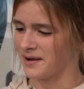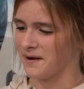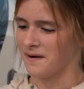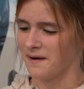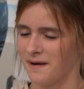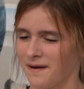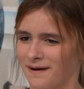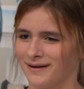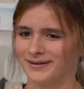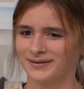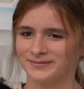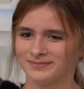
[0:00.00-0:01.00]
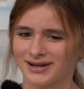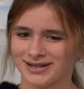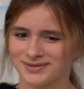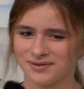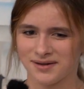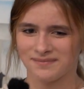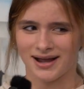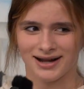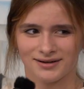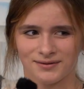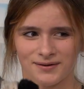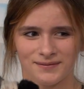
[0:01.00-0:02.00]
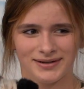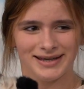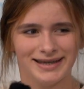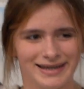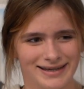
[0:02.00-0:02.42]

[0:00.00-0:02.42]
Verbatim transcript: started off. Um, mine's probably macaroni.